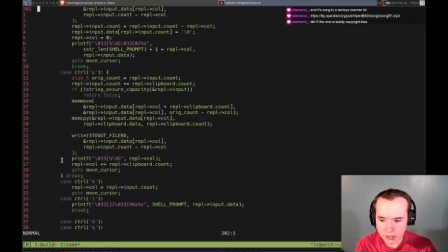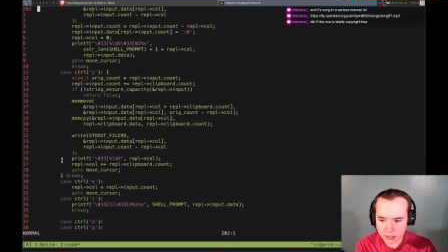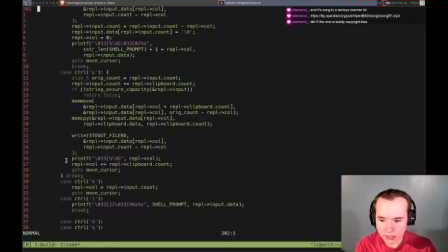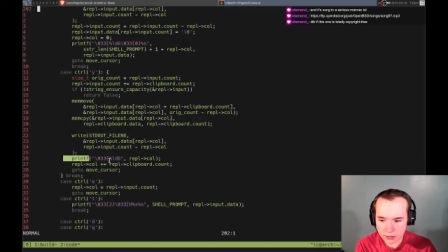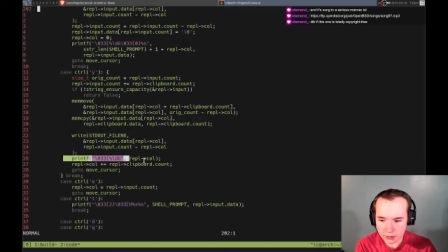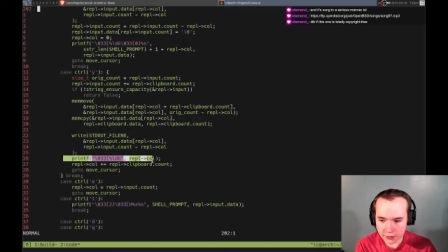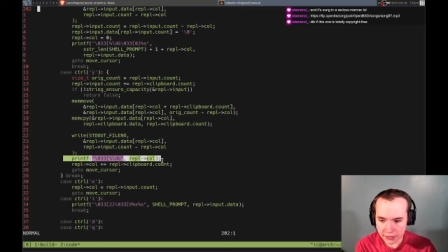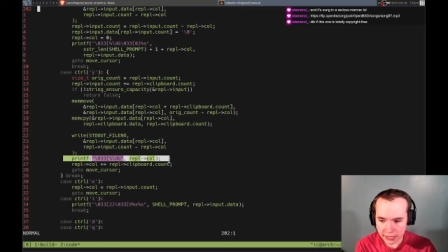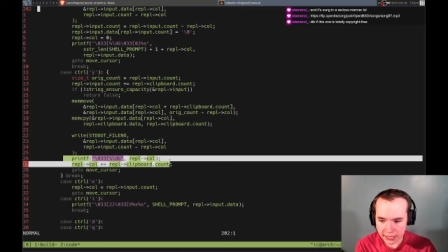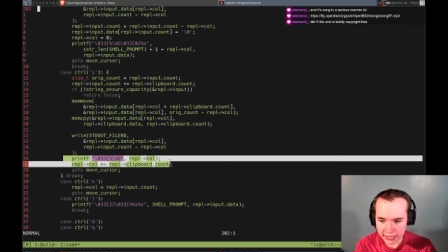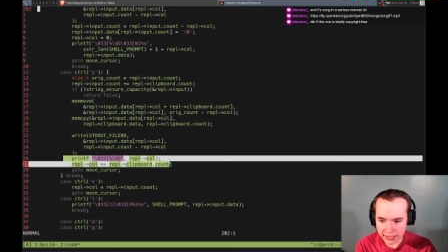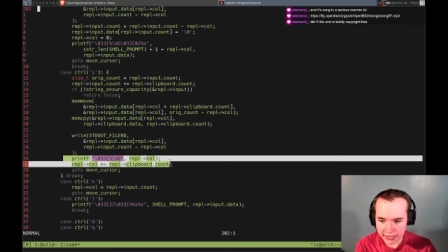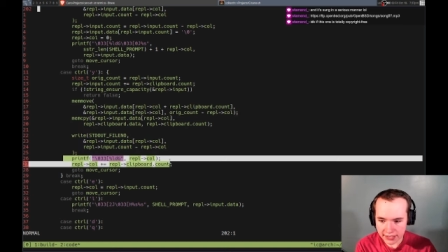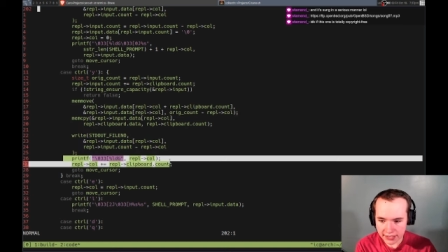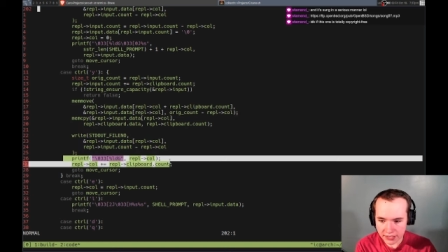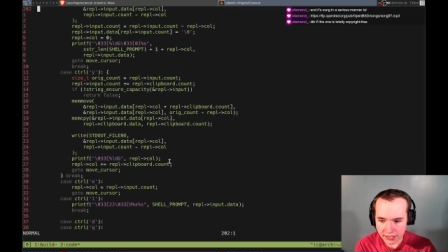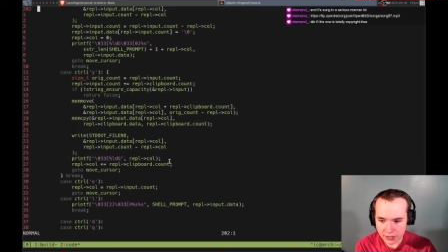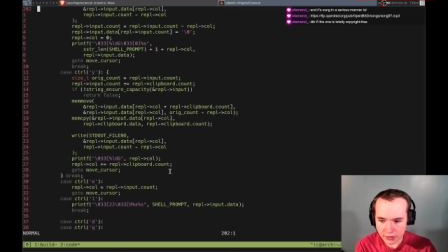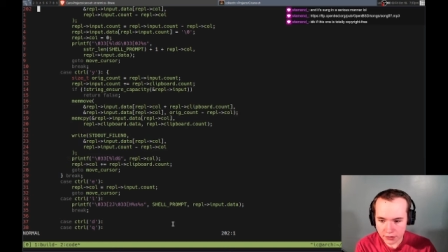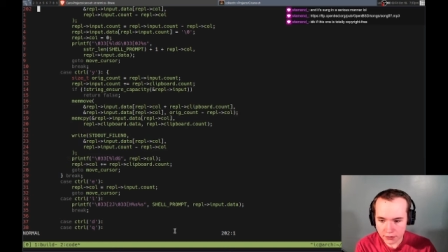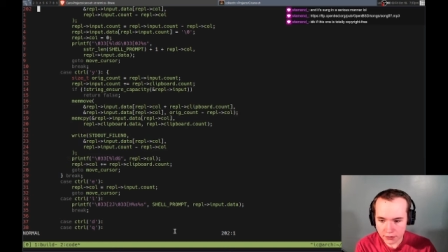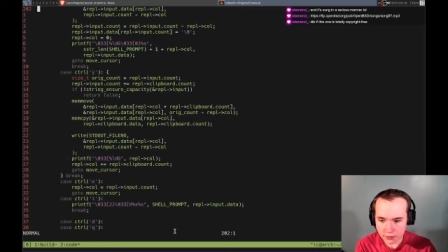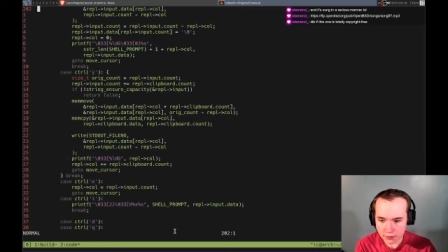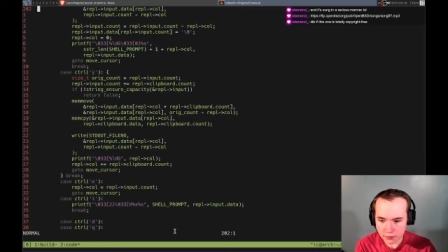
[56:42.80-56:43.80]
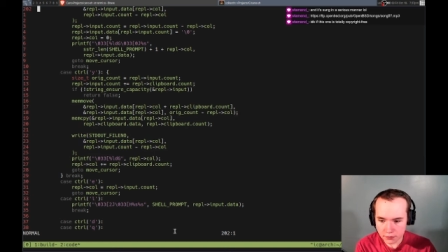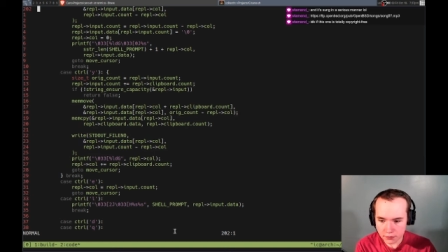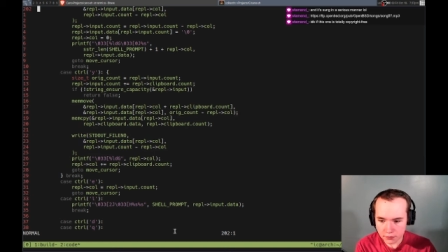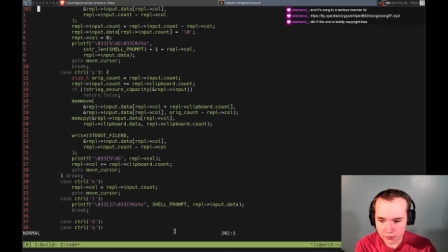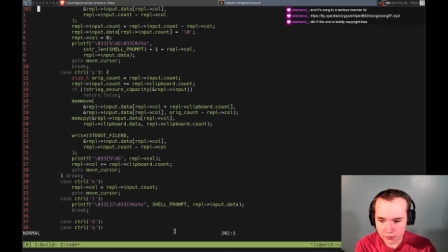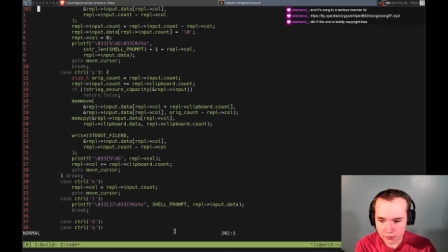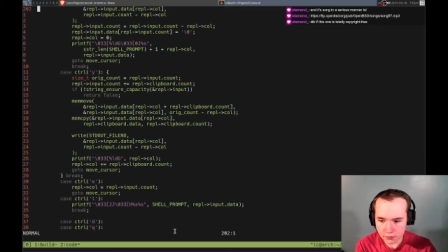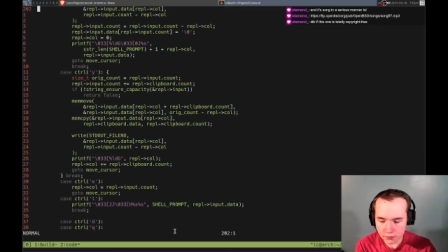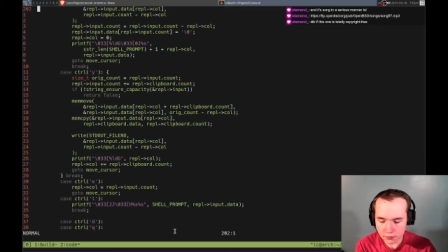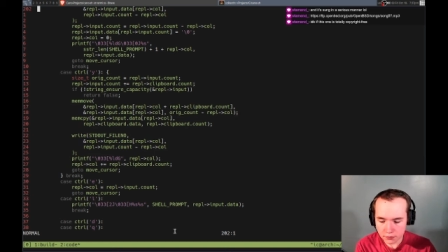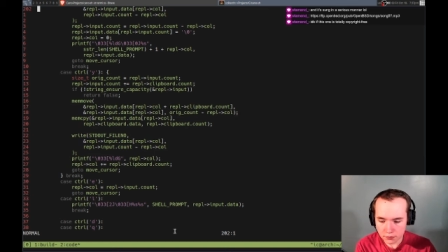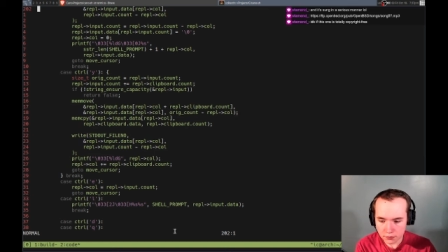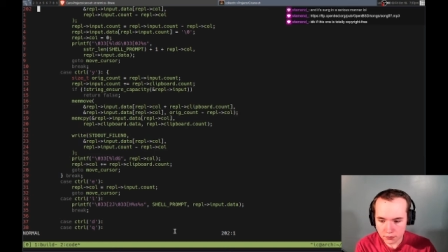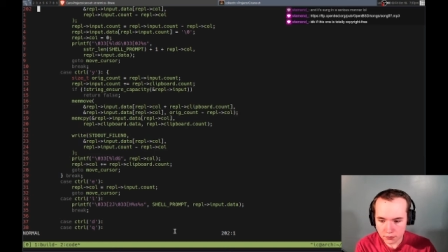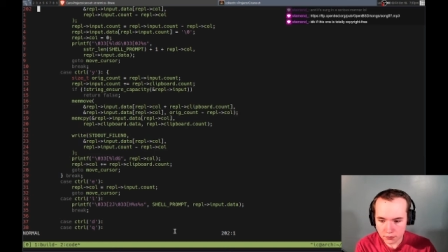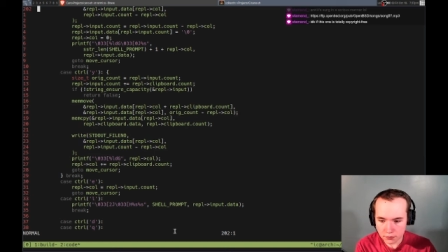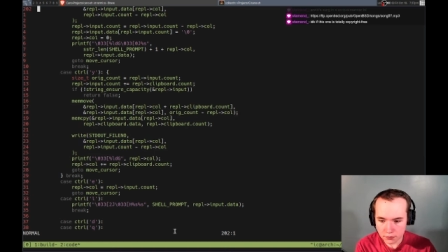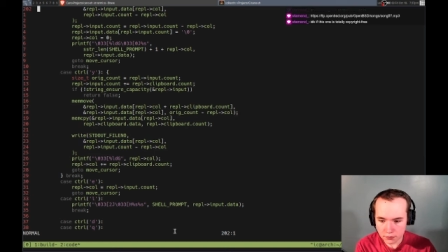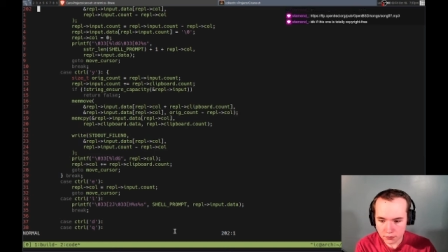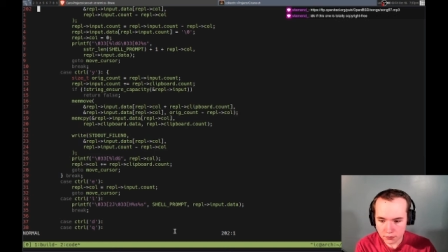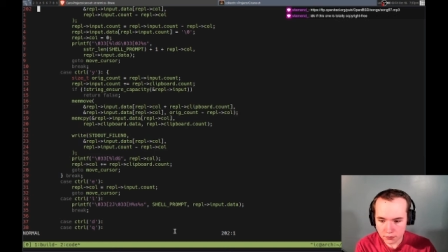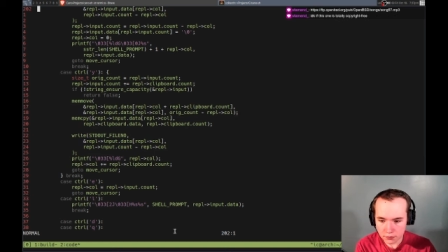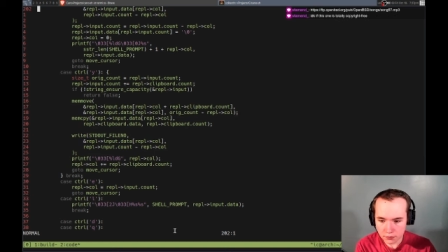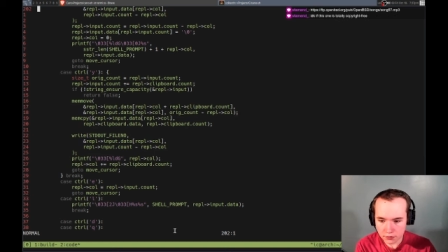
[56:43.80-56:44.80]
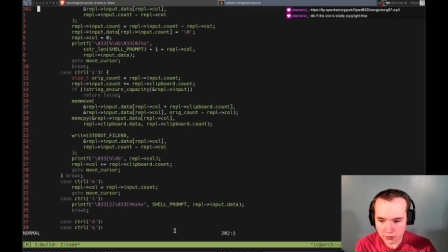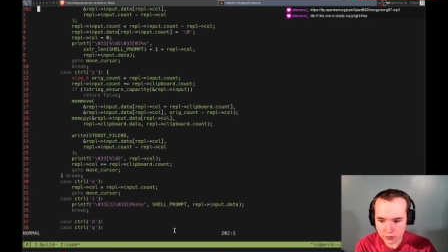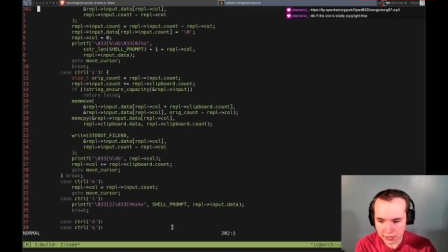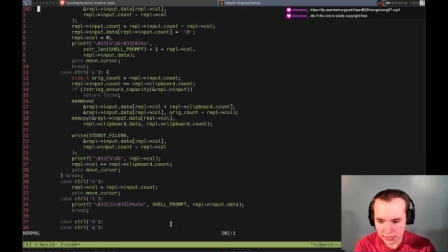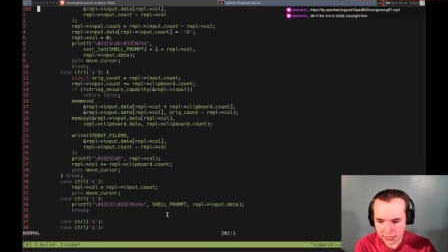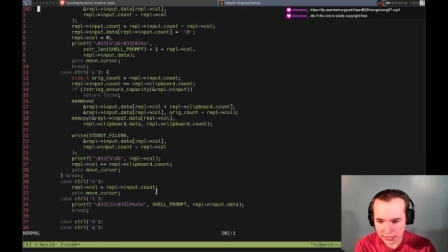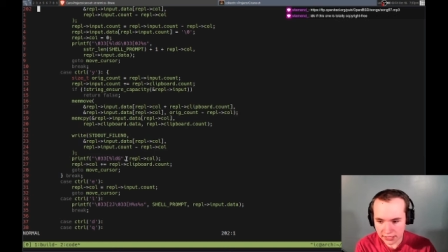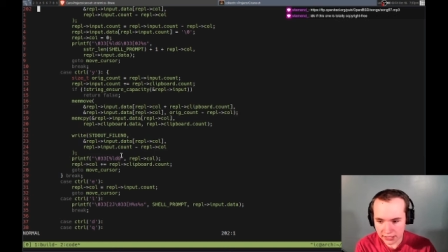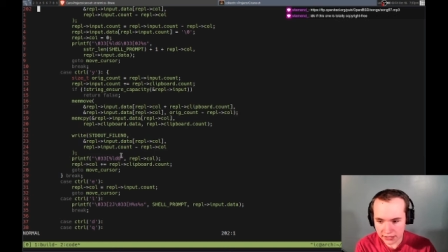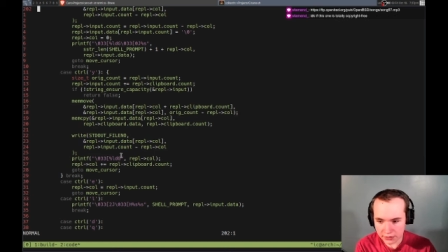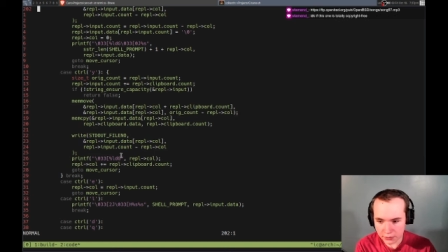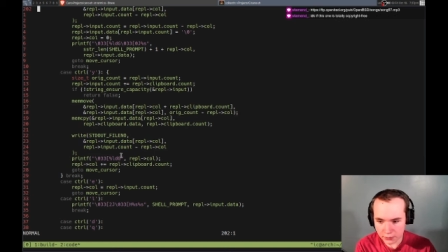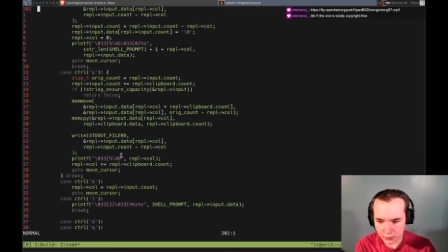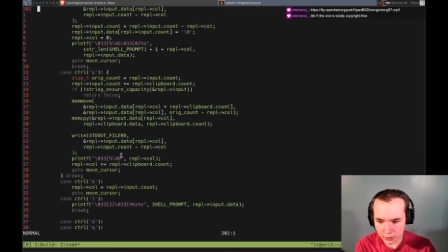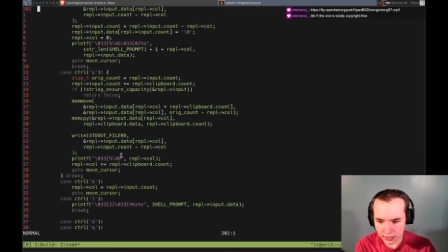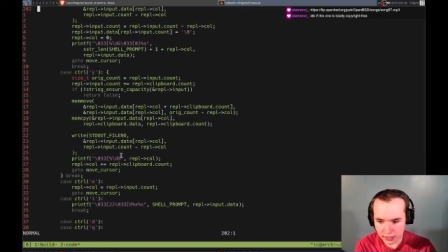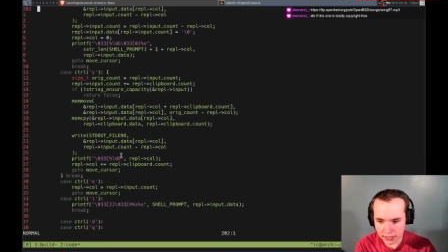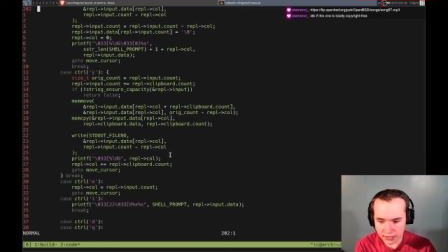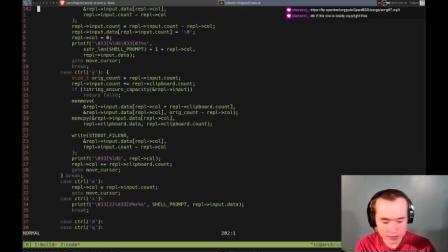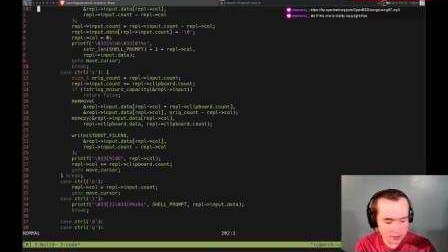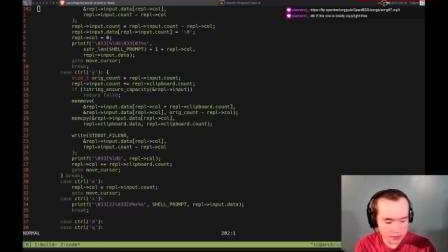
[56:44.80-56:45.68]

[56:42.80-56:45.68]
we get here. So that is right.